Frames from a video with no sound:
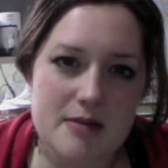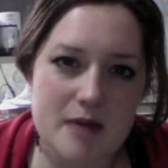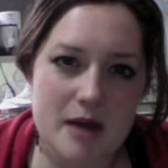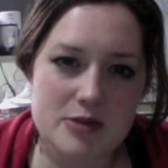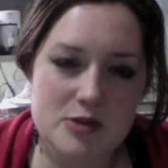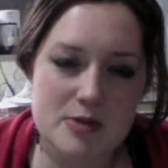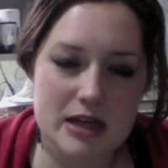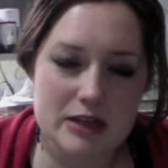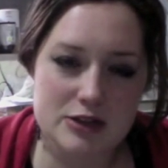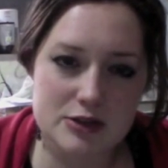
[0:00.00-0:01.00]

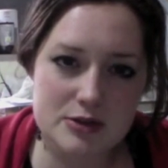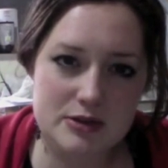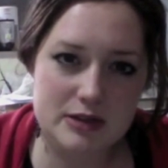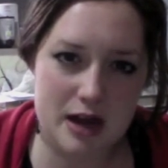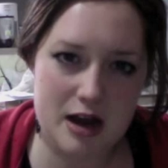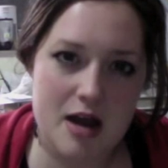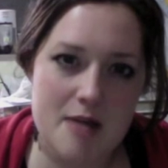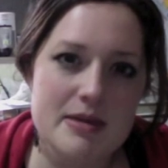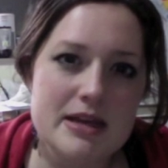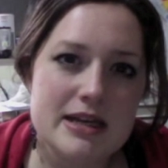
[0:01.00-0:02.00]

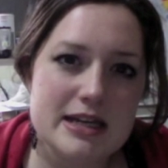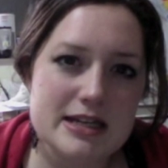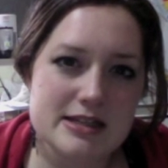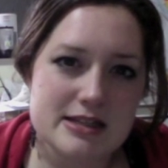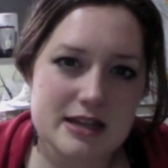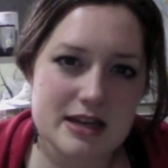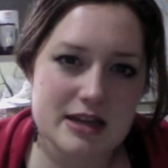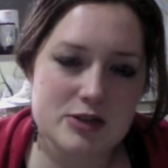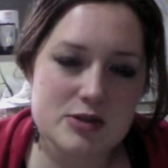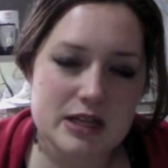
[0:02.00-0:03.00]
momswhomakeanddo.com is a
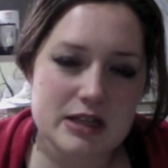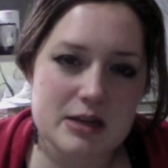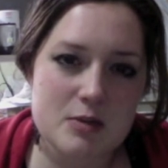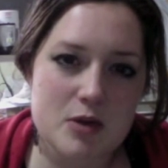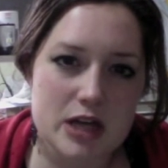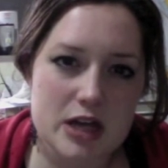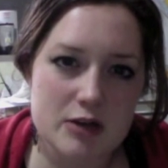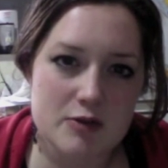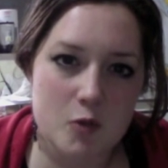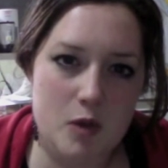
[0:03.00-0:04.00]
new site that I'm working on
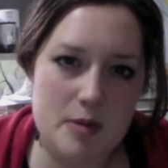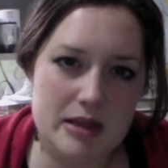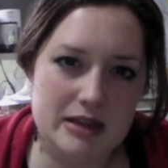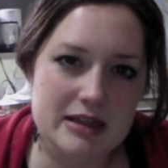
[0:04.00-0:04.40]
for women.